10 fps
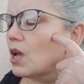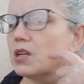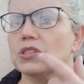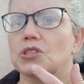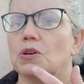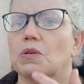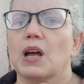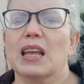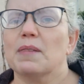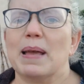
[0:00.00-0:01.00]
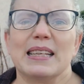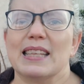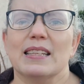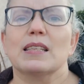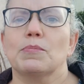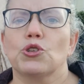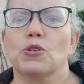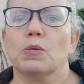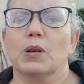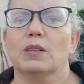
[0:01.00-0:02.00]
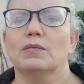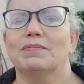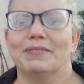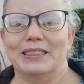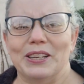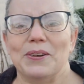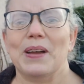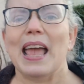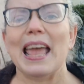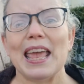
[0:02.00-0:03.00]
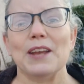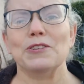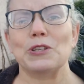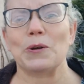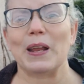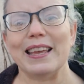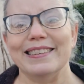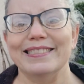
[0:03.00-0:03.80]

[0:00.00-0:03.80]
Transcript: So it'll make sense. I'm sure it will. So here's Tony.